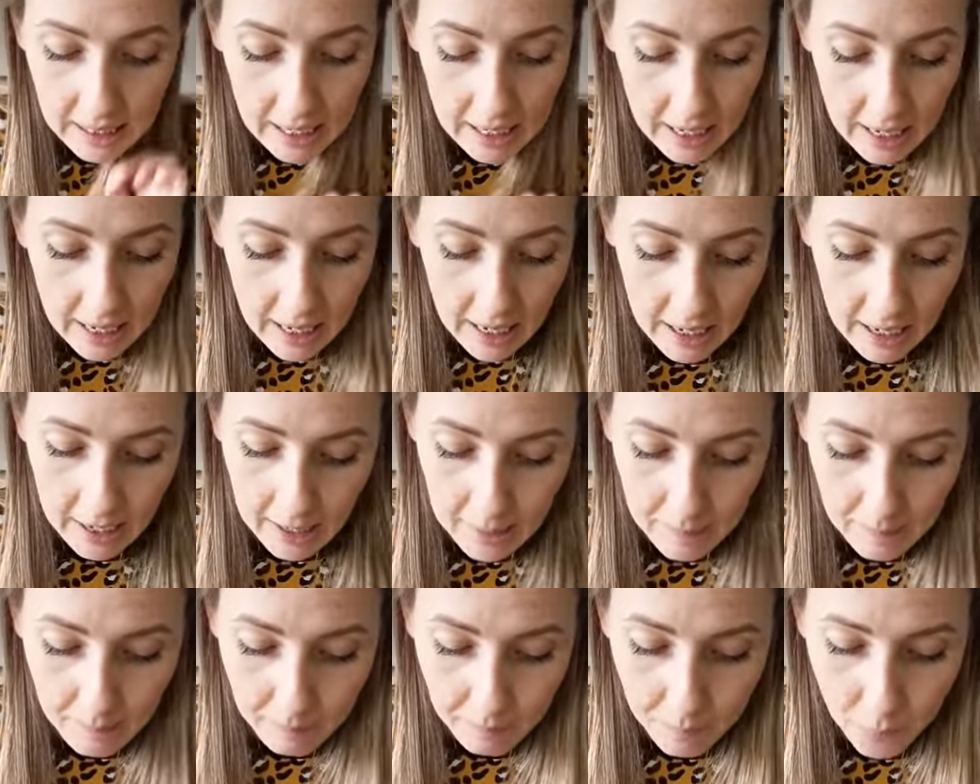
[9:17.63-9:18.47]

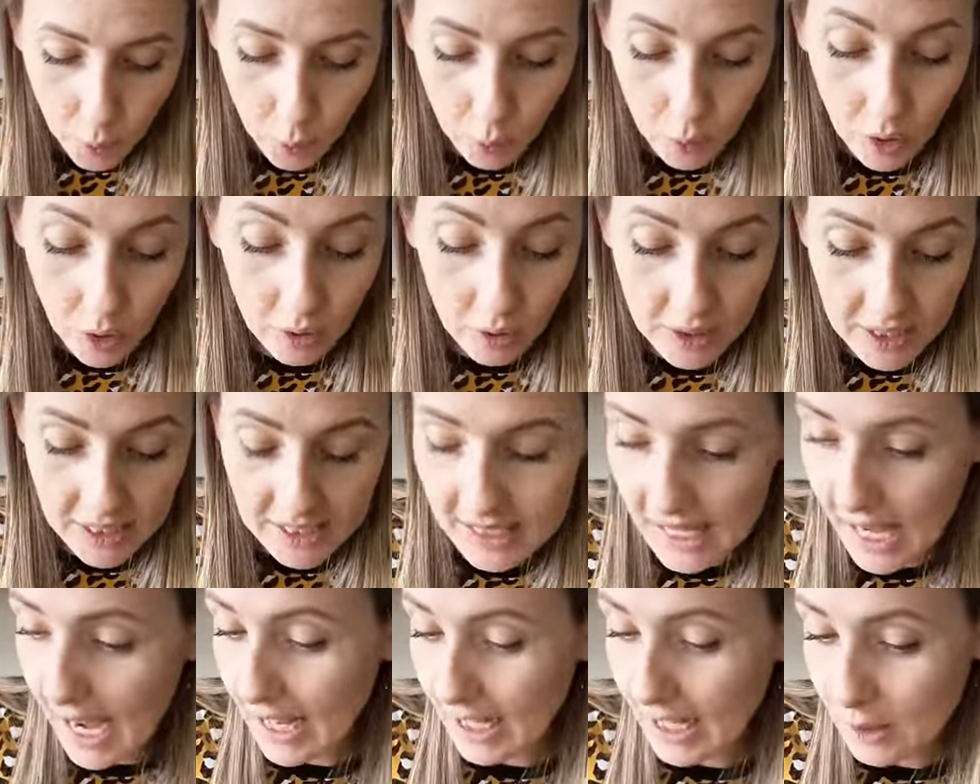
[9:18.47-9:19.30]
although this
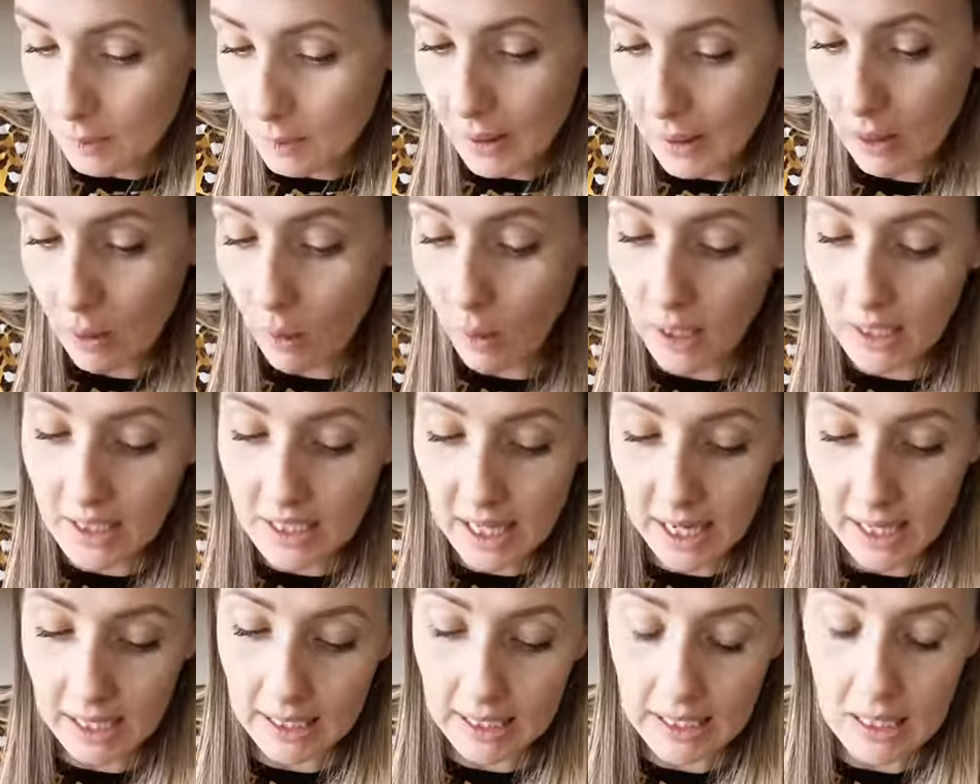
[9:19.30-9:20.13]
has been quite
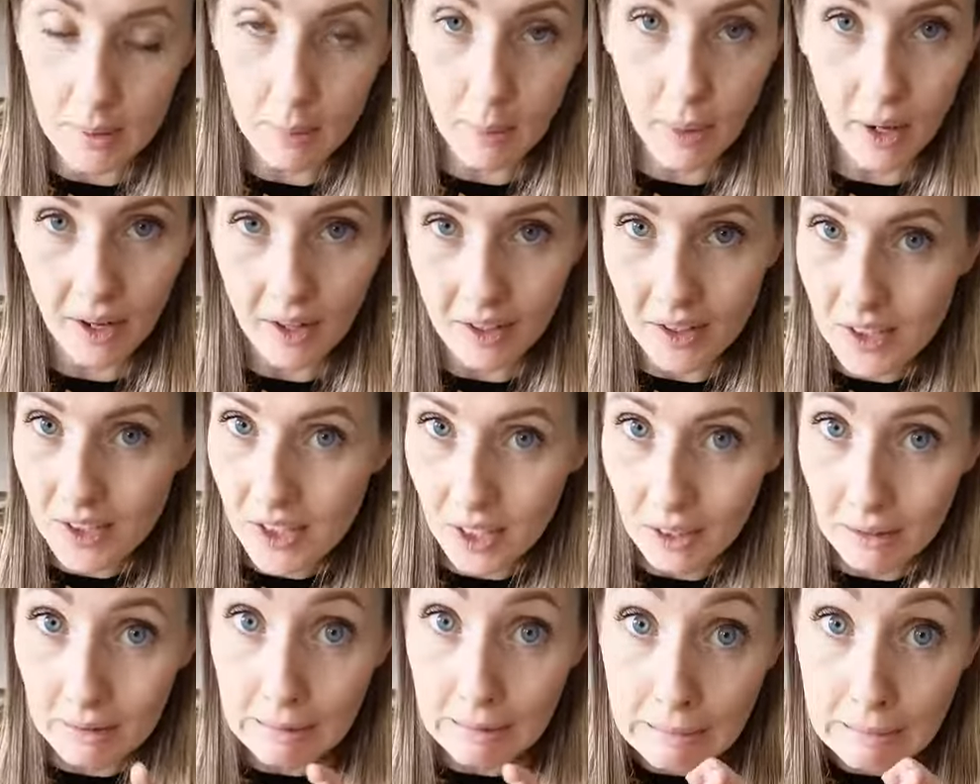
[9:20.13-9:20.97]
tacky in the past,
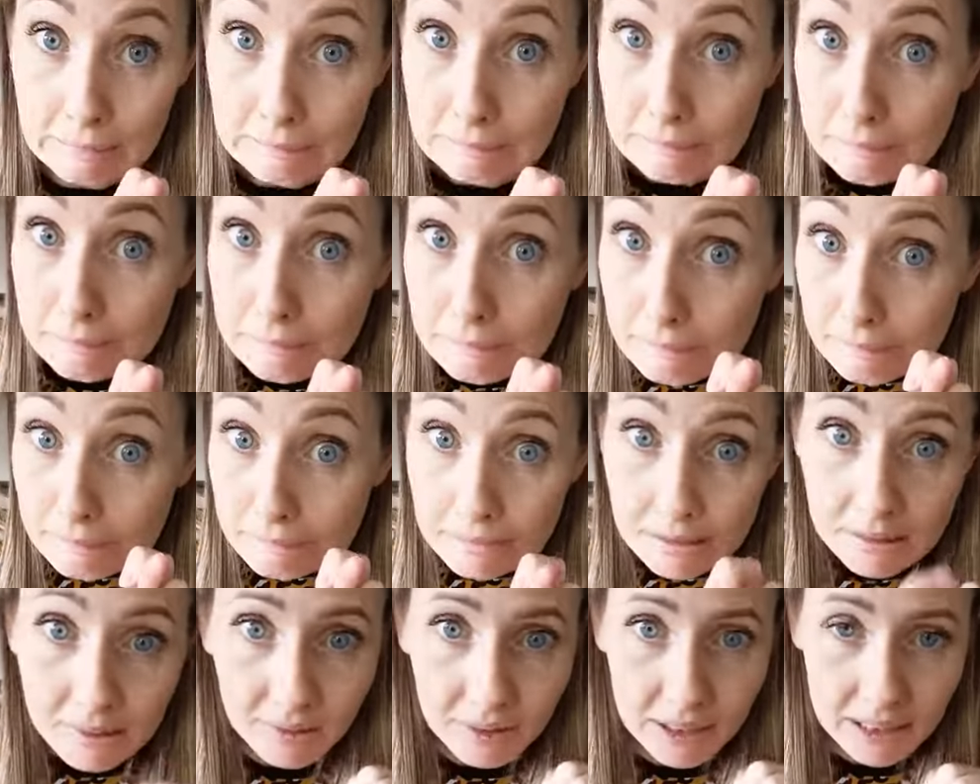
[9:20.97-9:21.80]
so ooh,
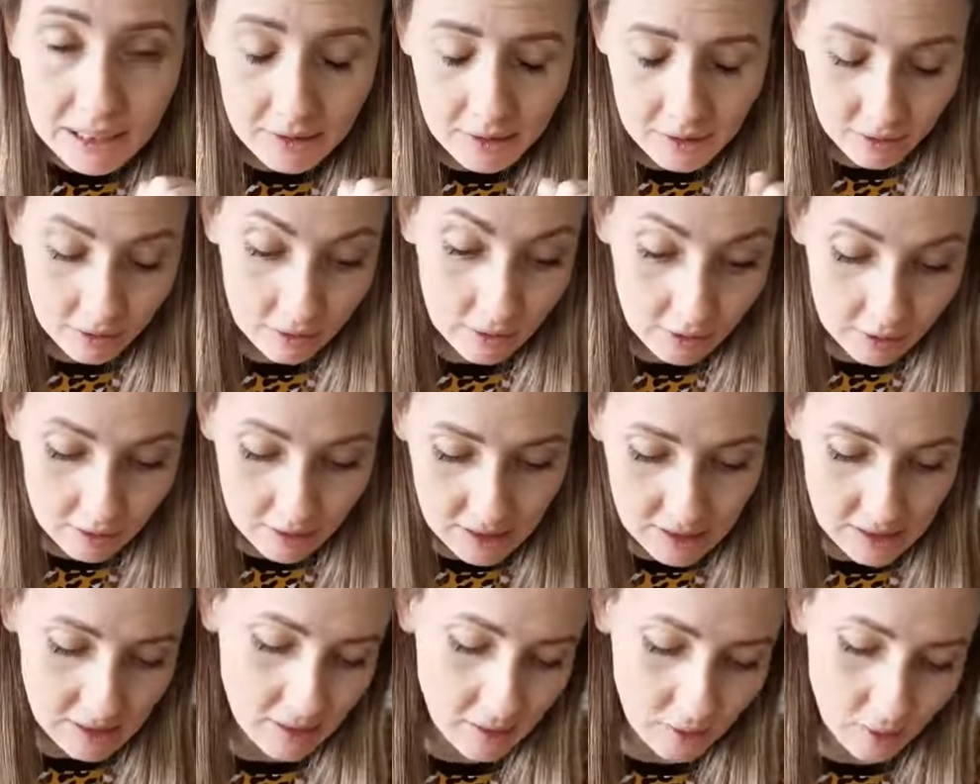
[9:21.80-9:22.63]
fingers crossed
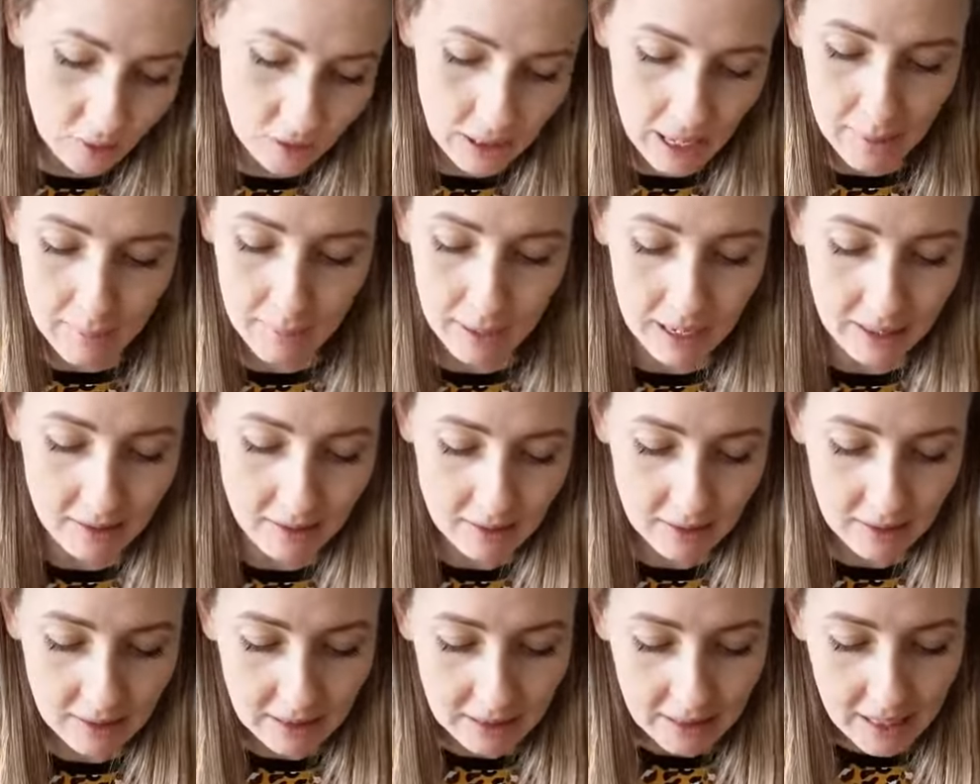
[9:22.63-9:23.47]
it's not that
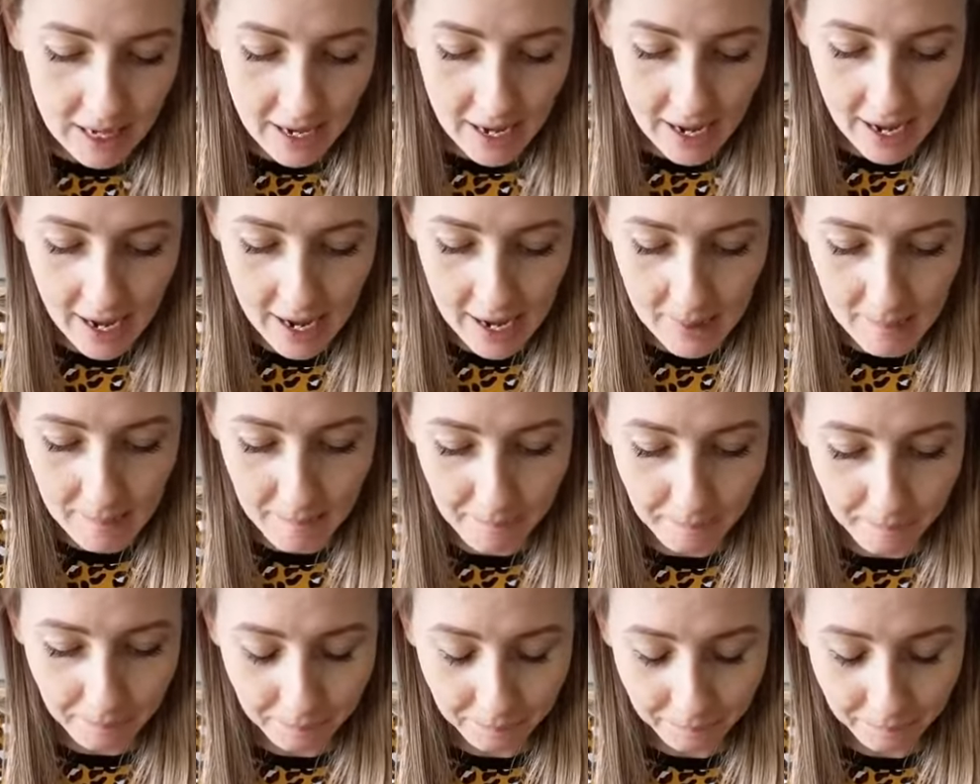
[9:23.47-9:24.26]
bad.